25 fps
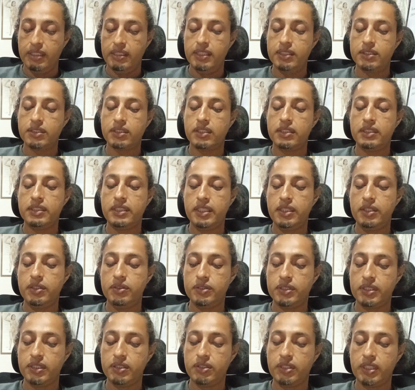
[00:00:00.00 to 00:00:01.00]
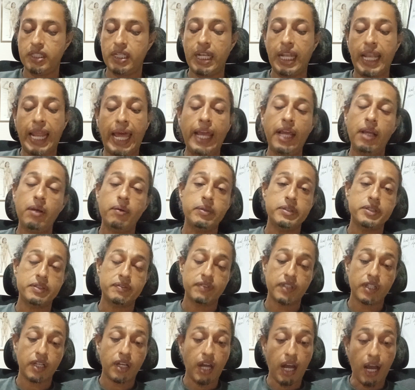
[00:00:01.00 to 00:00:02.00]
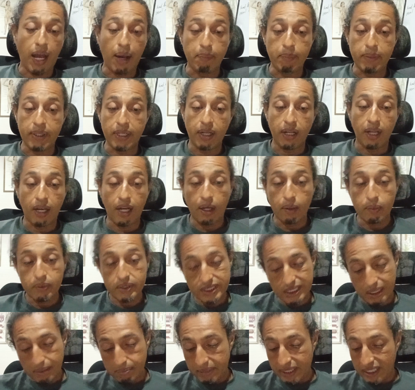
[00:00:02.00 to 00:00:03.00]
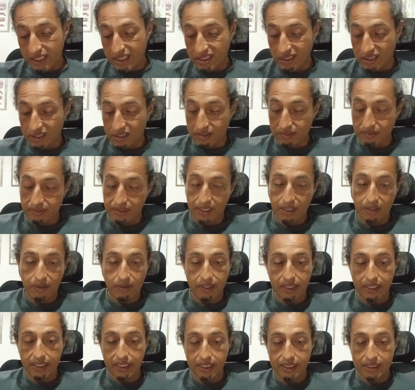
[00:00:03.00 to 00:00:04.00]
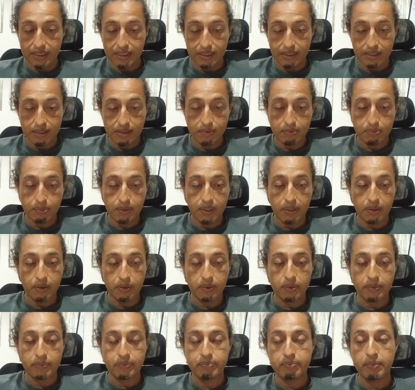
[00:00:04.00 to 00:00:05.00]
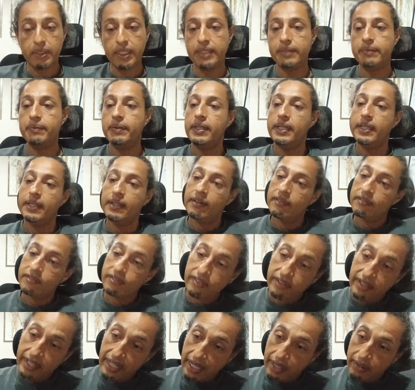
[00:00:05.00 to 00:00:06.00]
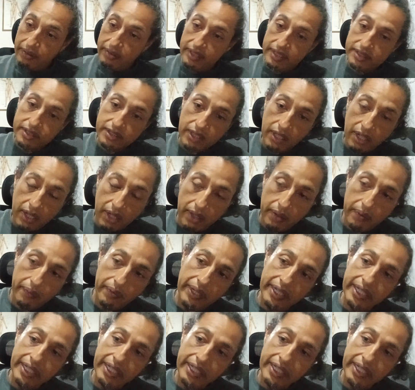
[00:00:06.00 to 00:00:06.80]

This continues into the language of the common law, which I'll make another video, I guess. It's pretty cool. But for now, that's all.